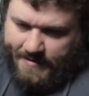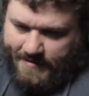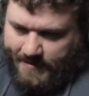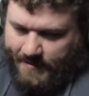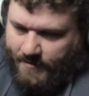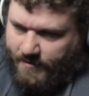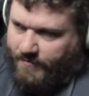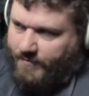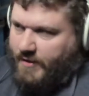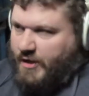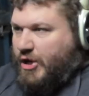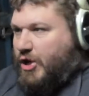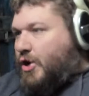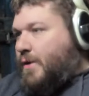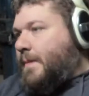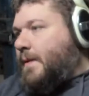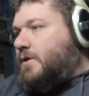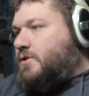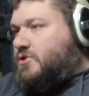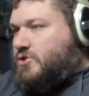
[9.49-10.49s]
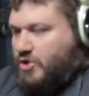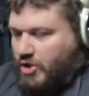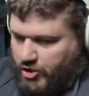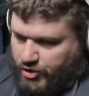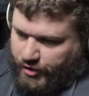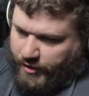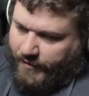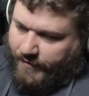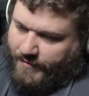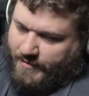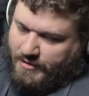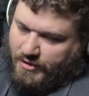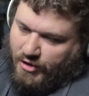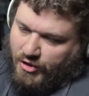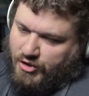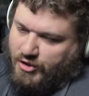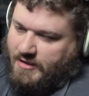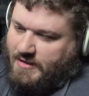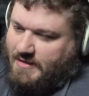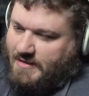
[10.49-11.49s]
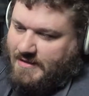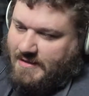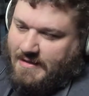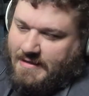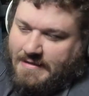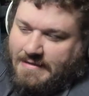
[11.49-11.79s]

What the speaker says: Another video about Star Trek Resurgence.